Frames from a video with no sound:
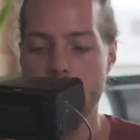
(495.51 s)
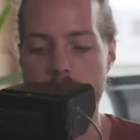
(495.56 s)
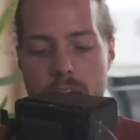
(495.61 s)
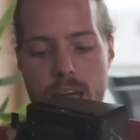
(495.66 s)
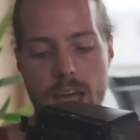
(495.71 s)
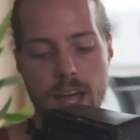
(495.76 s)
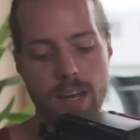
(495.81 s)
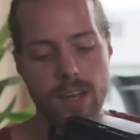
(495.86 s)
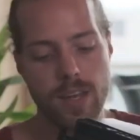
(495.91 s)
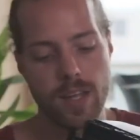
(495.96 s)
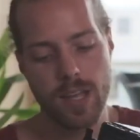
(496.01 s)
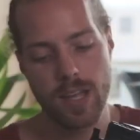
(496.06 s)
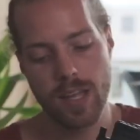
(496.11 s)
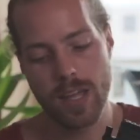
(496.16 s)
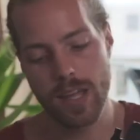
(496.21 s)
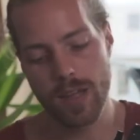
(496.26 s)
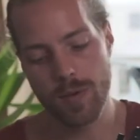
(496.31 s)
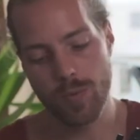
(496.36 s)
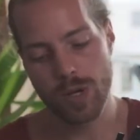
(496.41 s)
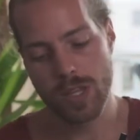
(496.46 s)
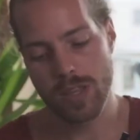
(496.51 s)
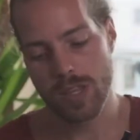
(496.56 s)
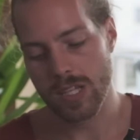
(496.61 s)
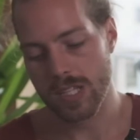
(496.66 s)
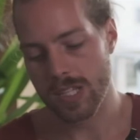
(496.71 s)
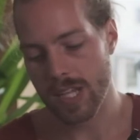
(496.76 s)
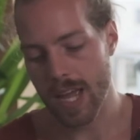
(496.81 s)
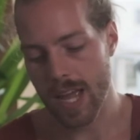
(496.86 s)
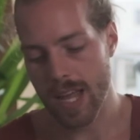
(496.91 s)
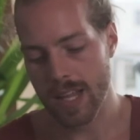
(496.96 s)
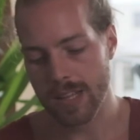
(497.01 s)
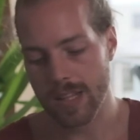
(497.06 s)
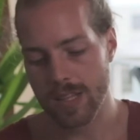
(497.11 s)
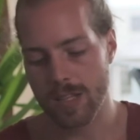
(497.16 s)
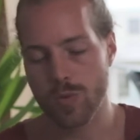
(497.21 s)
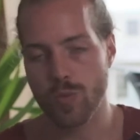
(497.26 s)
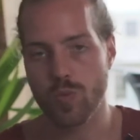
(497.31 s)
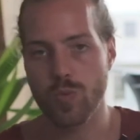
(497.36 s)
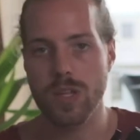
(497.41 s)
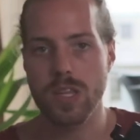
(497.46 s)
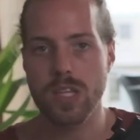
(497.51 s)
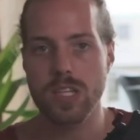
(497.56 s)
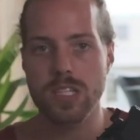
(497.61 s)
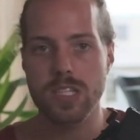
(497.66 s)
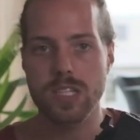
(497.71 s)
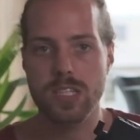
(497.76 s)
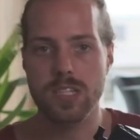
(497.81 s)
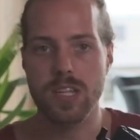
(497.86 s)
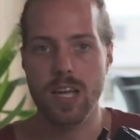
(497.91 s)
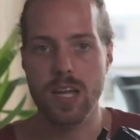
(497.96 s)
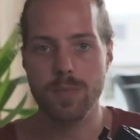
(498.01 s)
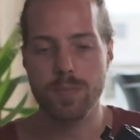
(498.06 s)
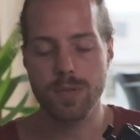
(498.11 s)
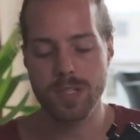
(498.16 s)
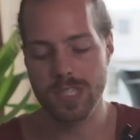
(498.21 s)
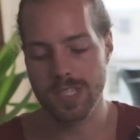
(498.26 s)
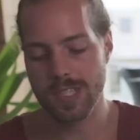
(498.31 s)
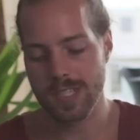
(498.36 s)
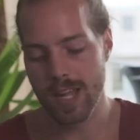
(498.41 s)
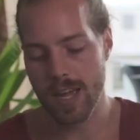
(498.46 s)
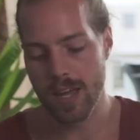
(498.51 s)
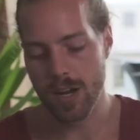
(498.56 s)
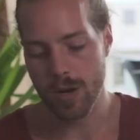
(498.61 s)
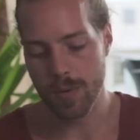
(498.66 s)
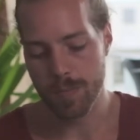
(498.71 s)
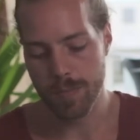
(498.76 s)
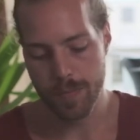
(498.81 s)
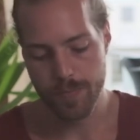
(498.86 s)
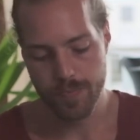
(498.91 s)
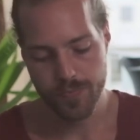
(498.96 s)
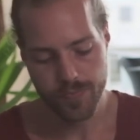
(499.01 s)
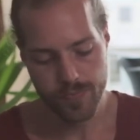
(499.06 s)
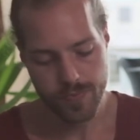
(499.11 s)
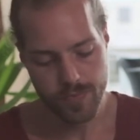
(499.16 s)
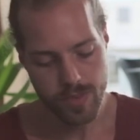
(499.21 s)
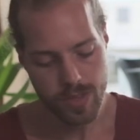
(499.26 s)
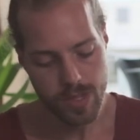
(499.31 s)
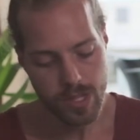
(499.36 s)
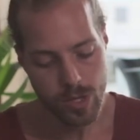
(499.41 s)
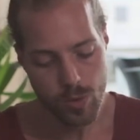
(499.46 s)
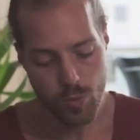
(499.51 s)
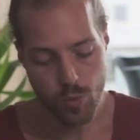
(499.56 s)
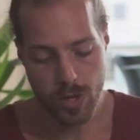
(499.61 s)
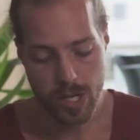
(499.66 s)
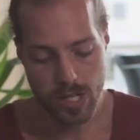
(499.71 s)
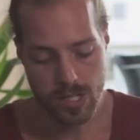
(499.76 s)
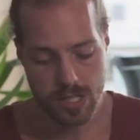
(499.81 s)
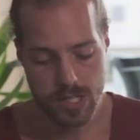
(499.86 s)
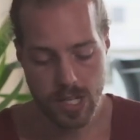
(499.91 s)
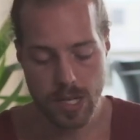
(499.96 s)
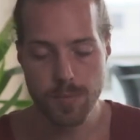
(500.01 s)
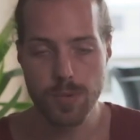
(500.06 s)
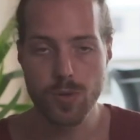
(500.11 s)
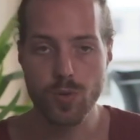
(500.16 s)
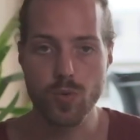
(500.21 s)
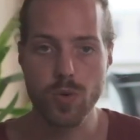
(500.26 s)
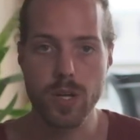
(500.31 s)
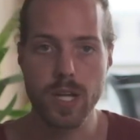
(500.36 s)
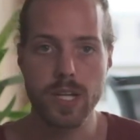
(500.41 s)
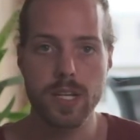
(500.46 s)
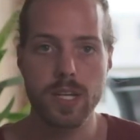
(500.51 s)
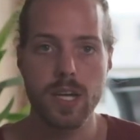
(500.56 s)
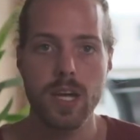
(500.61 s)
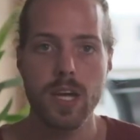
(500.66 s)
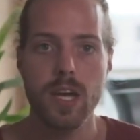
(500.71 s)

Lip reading: And with this handle, with a stable setup, with a stable rig,